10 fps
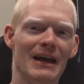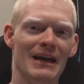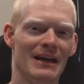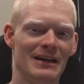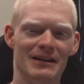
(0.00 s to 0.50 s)

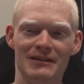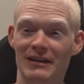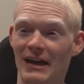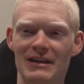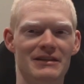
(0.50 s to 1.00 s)
And
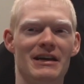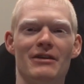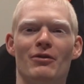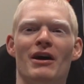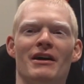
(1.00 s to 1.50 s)
hand this guy
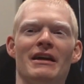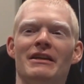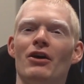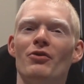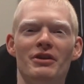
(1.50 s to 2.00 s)
the rock.
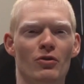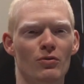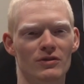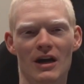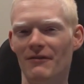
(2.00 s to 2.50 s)
Until he
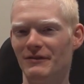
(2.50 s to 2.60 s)
cools off,